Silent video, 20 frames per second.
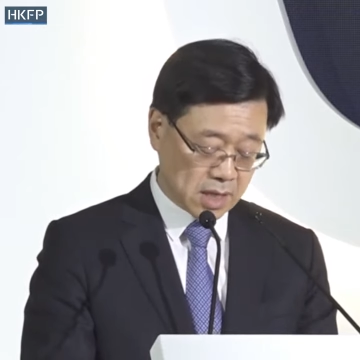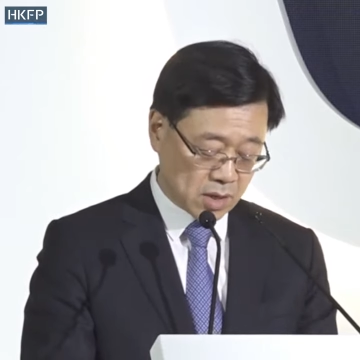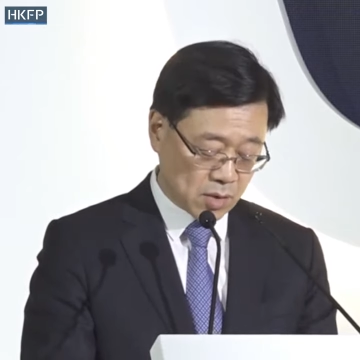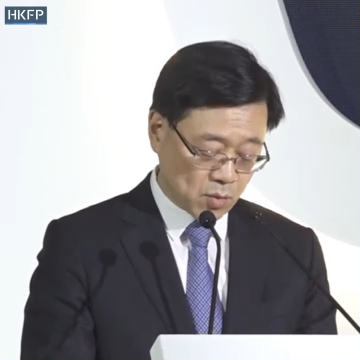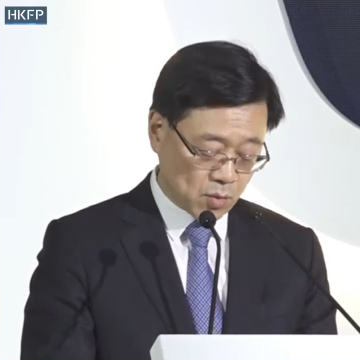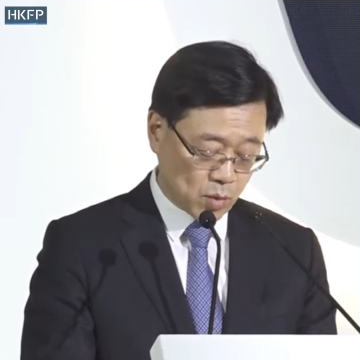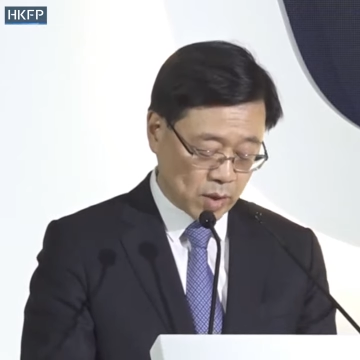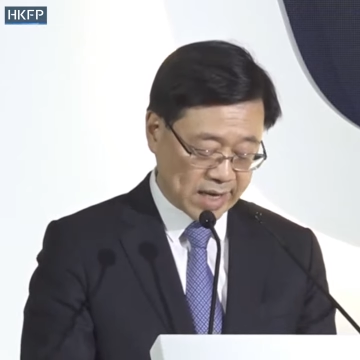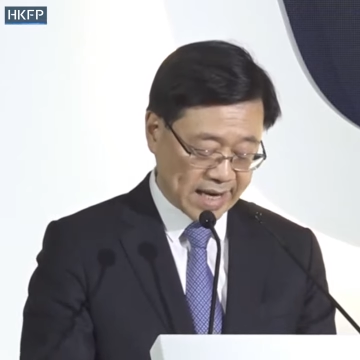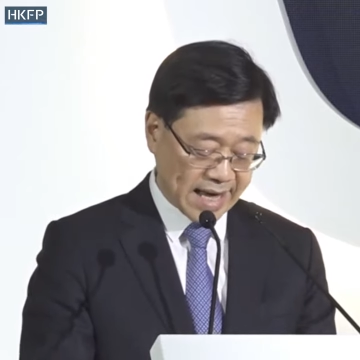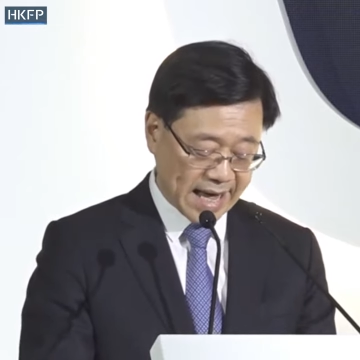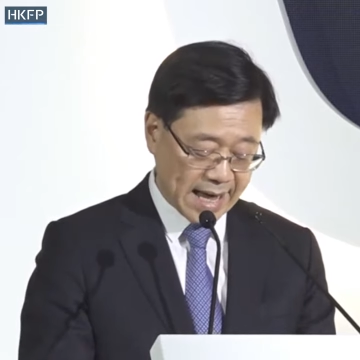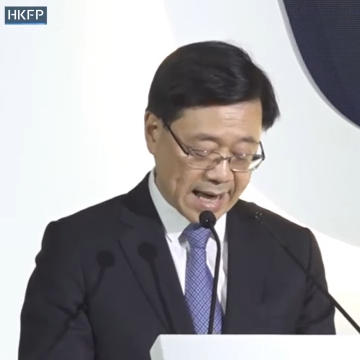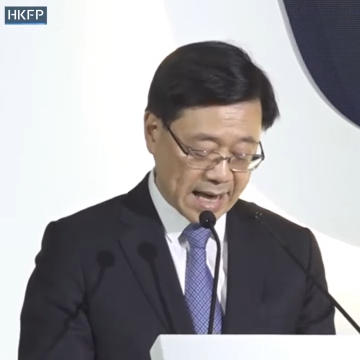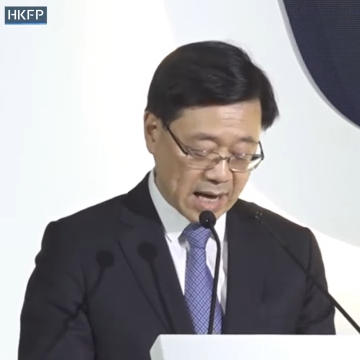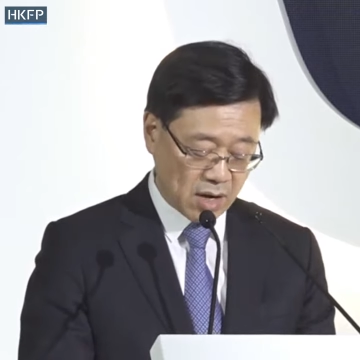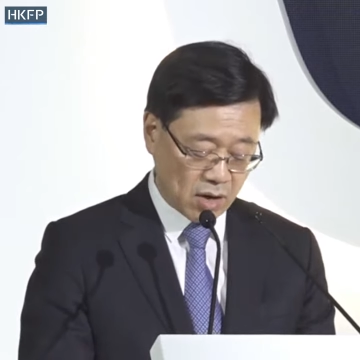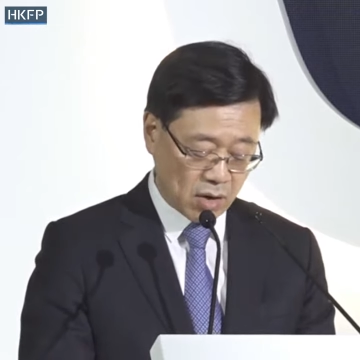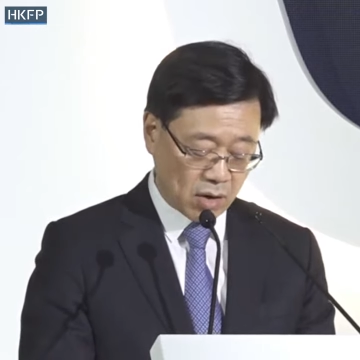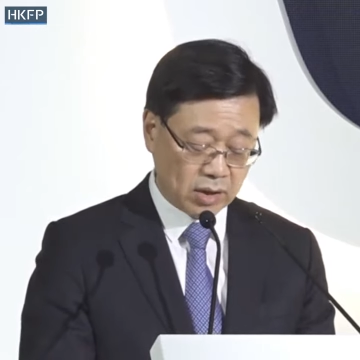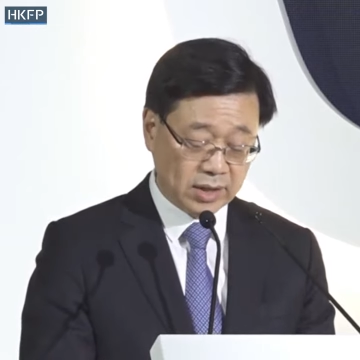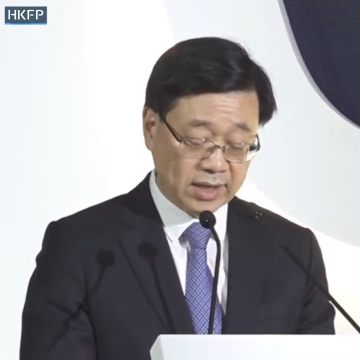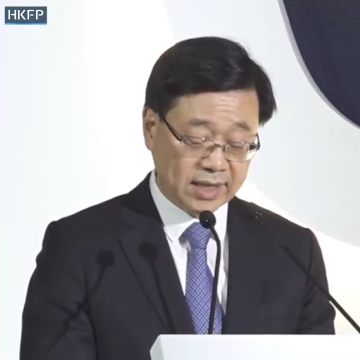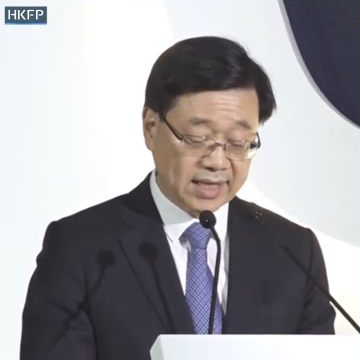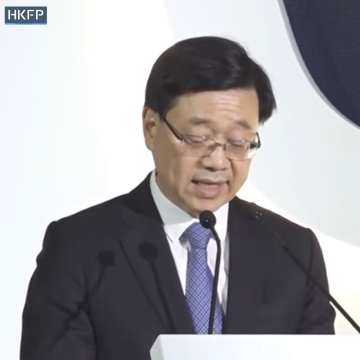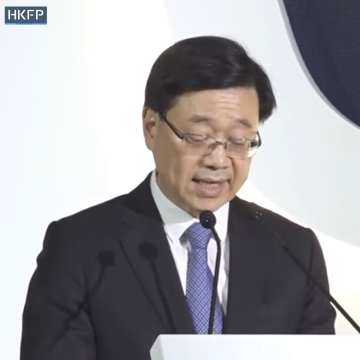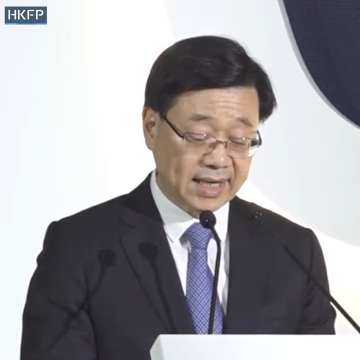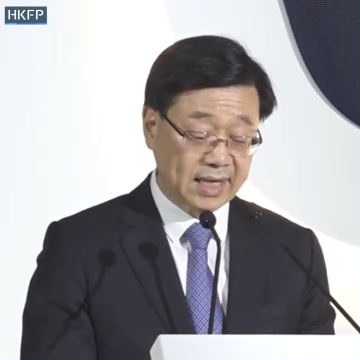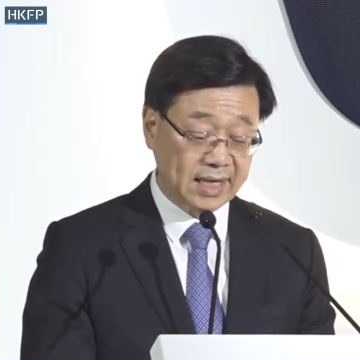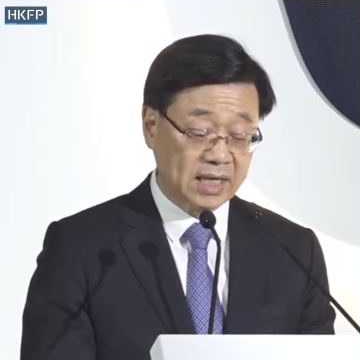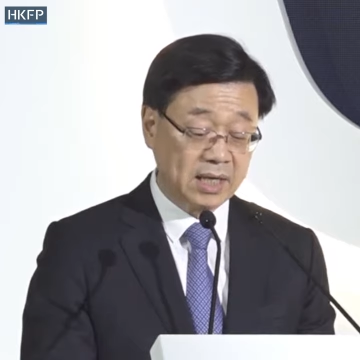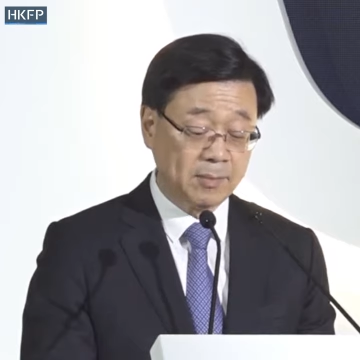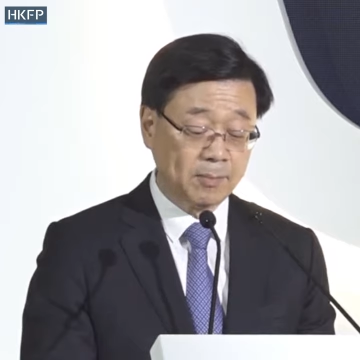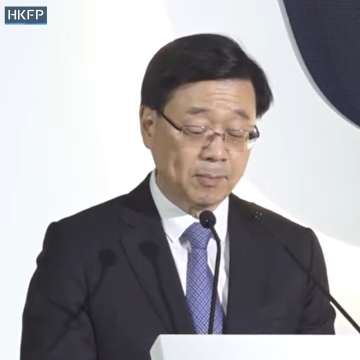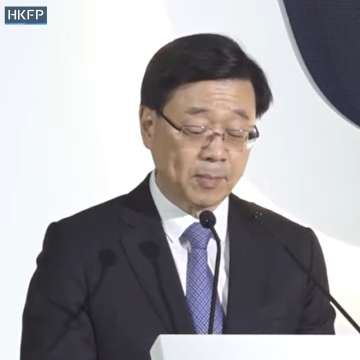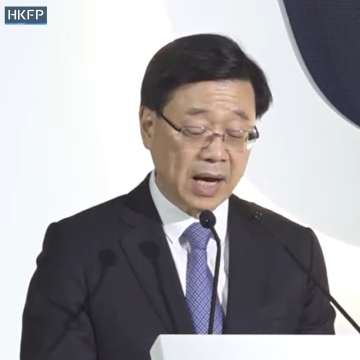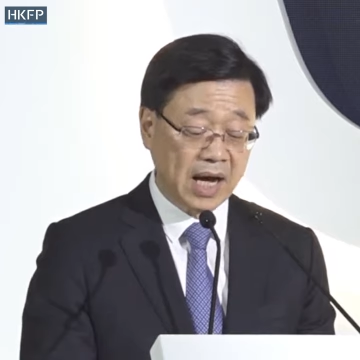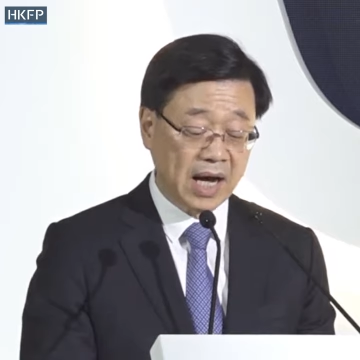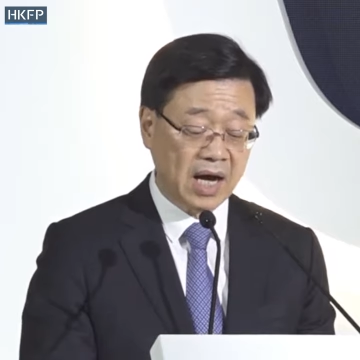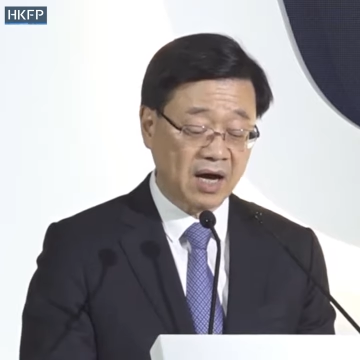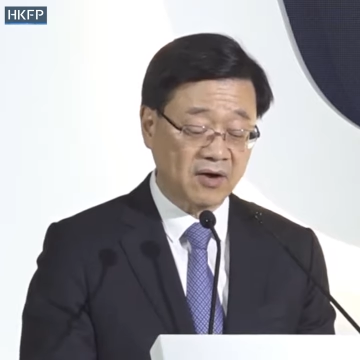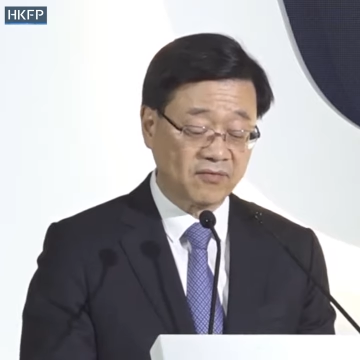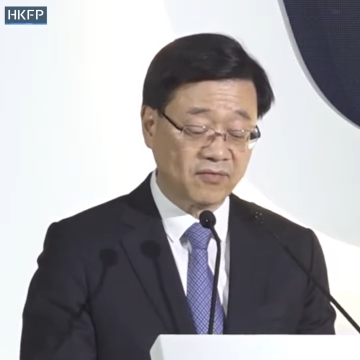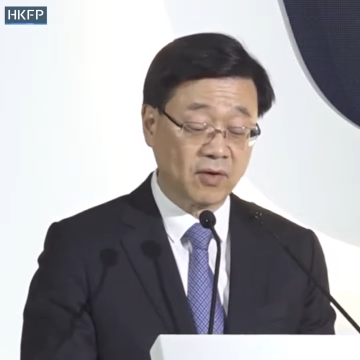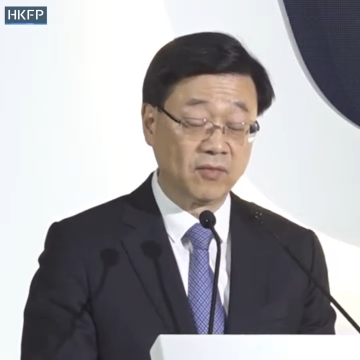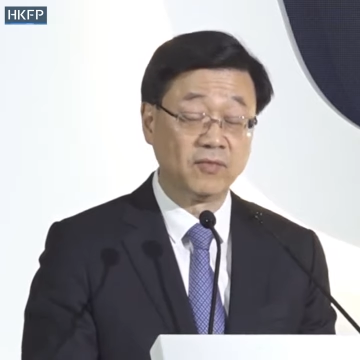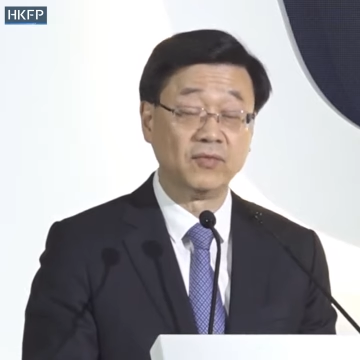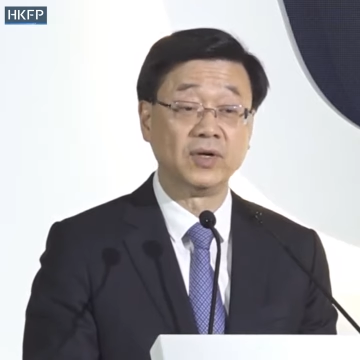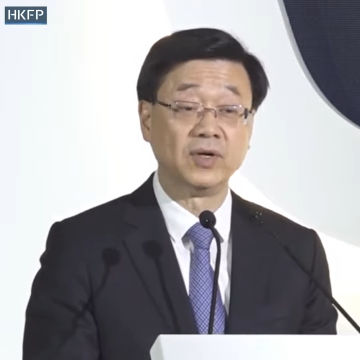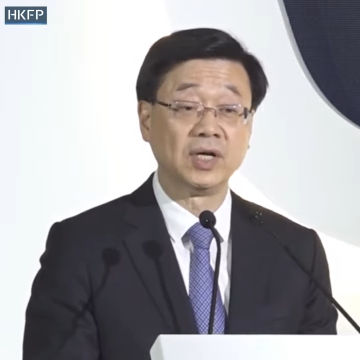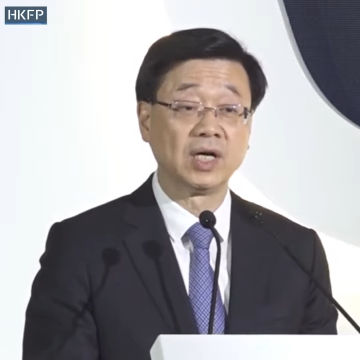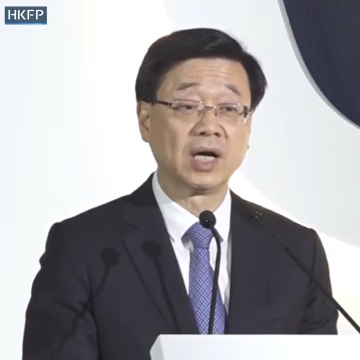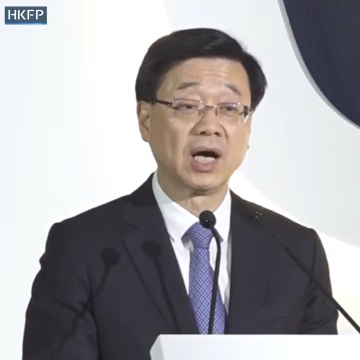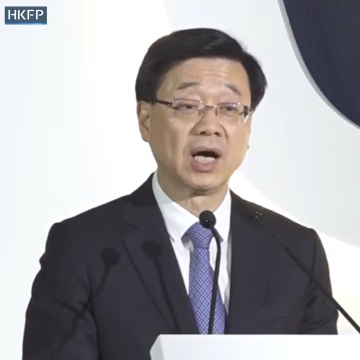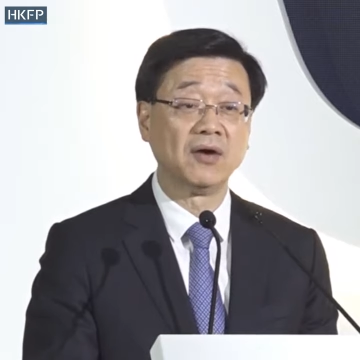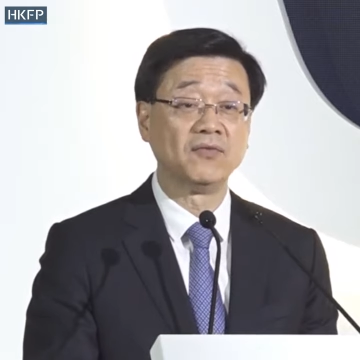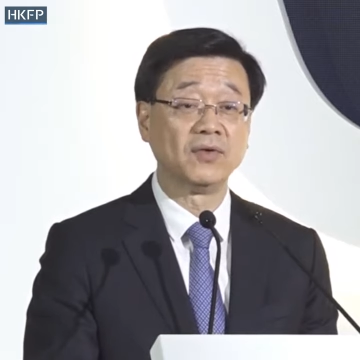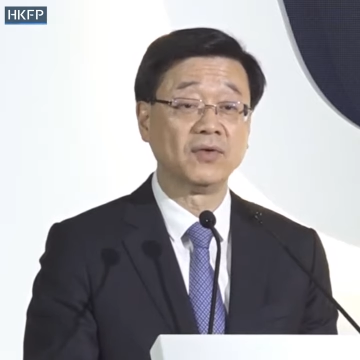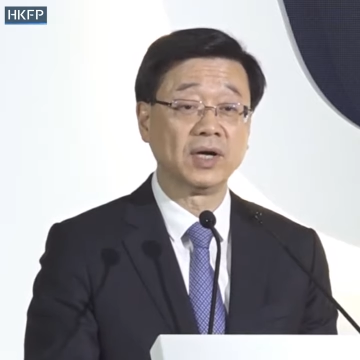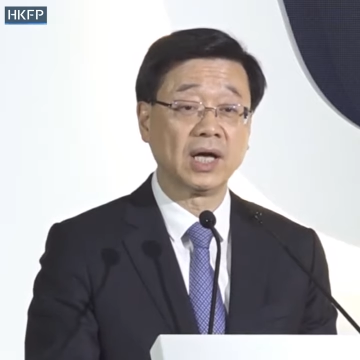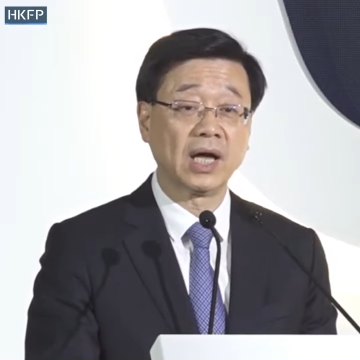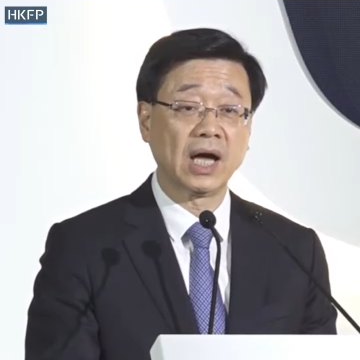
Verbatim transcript: We are on a clear path of recovery